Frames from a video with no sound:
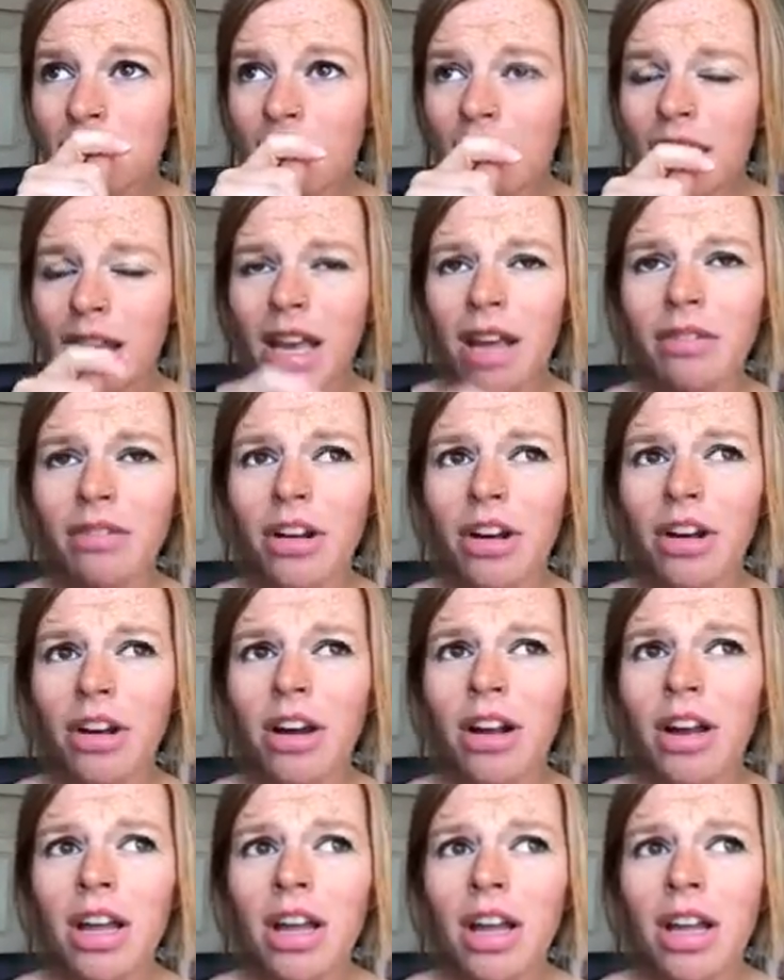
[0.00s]
like if
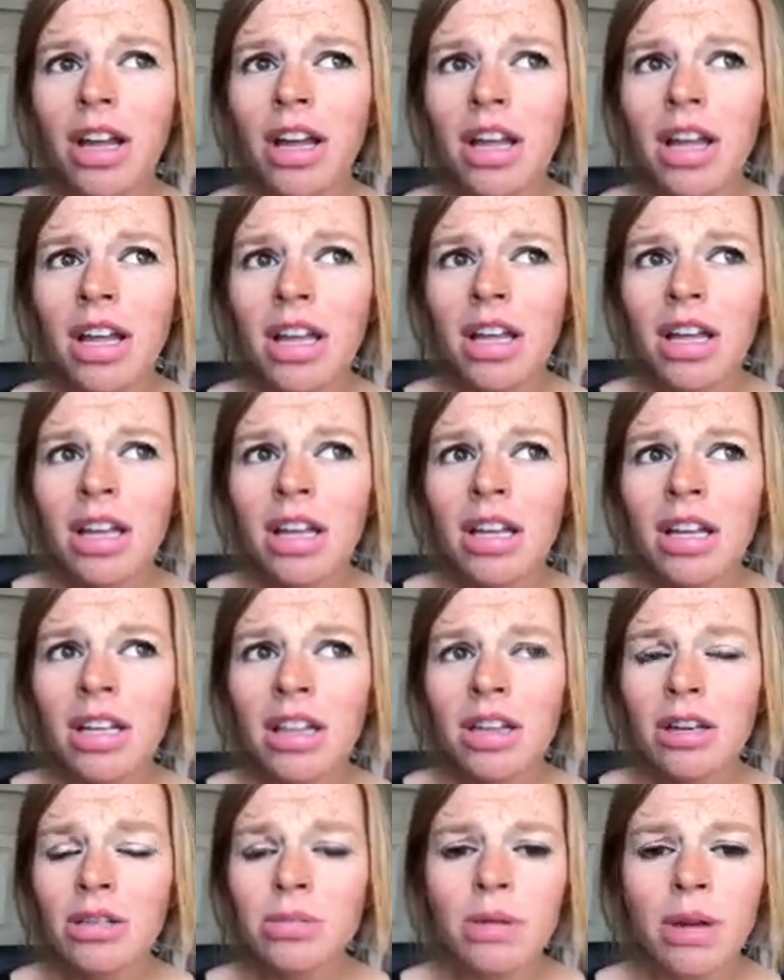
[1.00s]
you're,
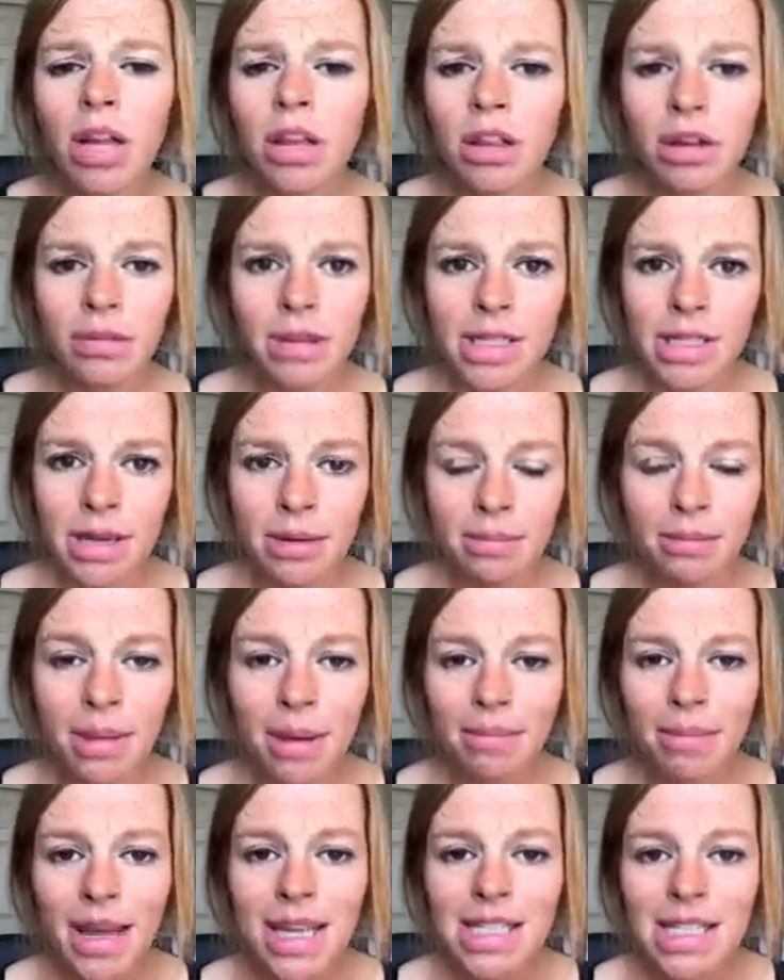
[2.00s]
there's one other reason,
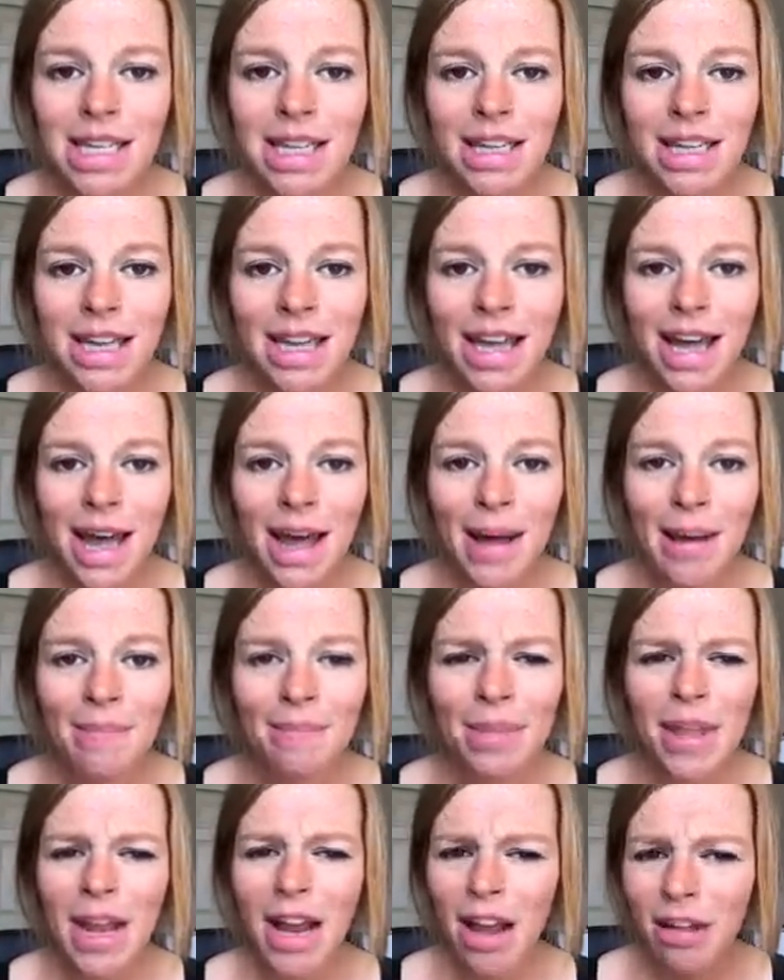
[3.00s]
but basically,
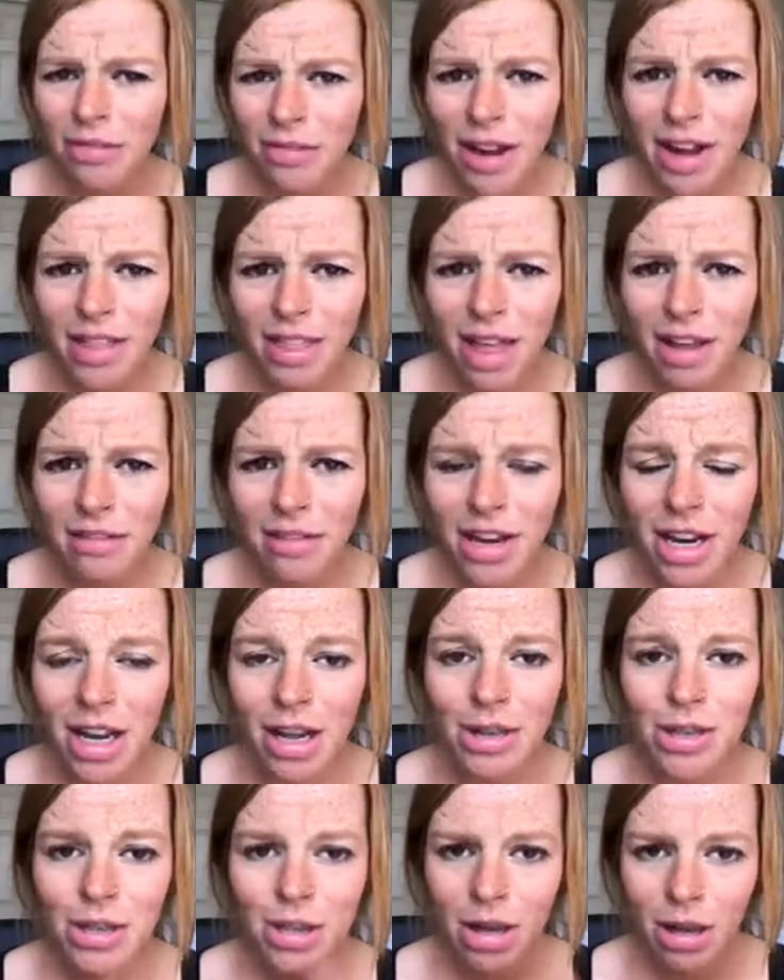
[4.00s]
and I'll find that
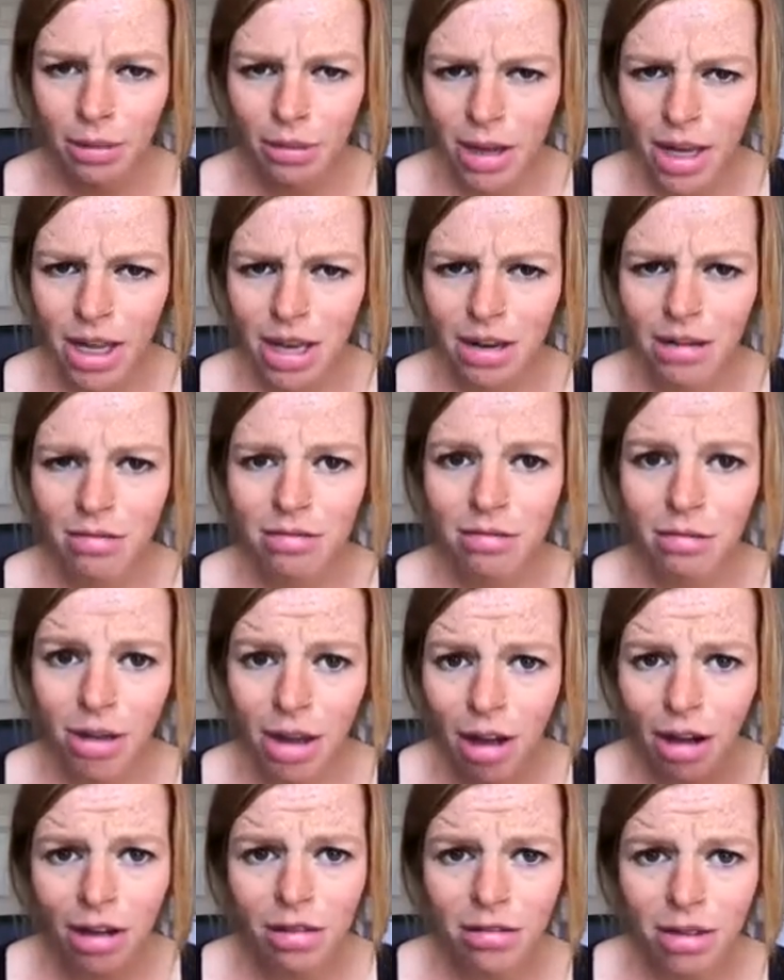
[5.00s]
video so that we
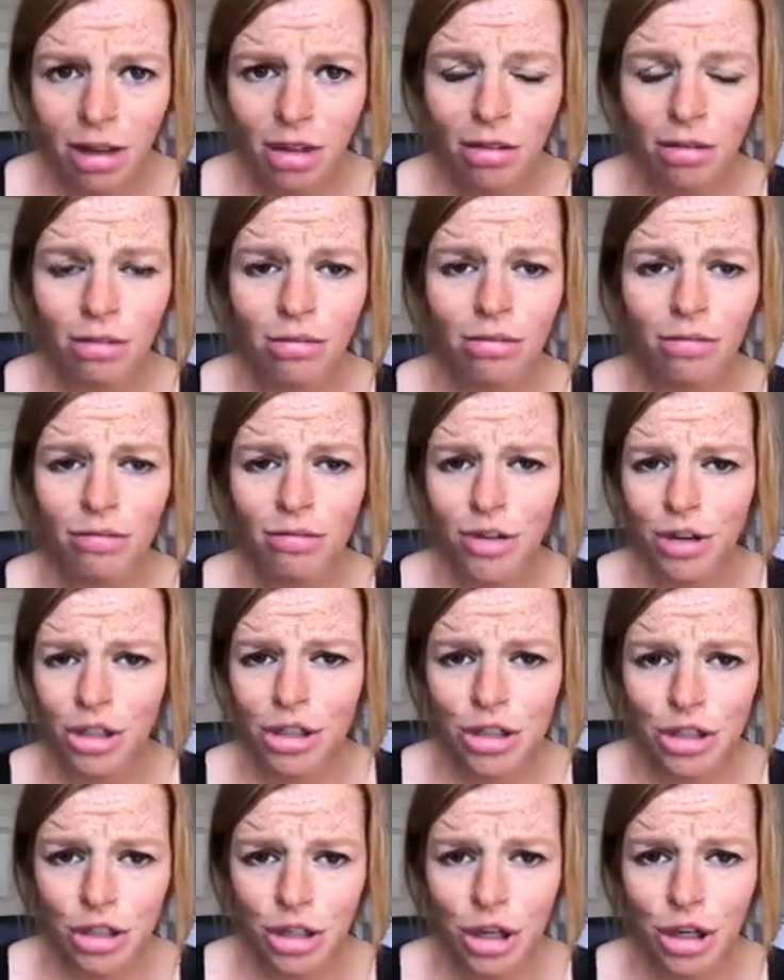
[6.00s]
all know for
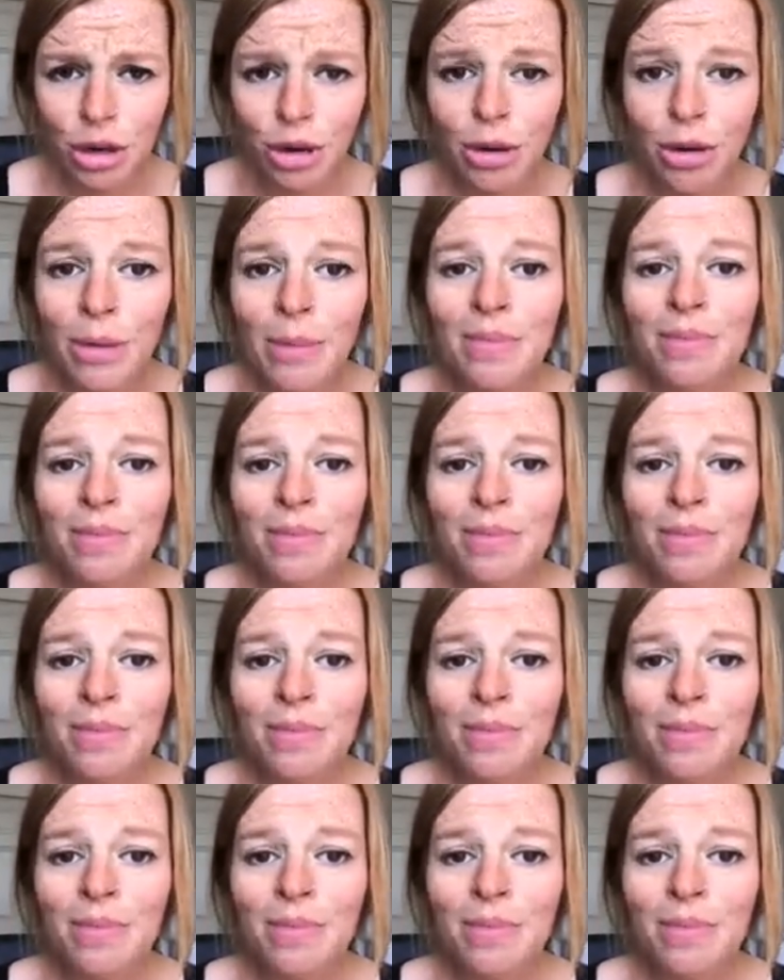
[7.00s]
sure.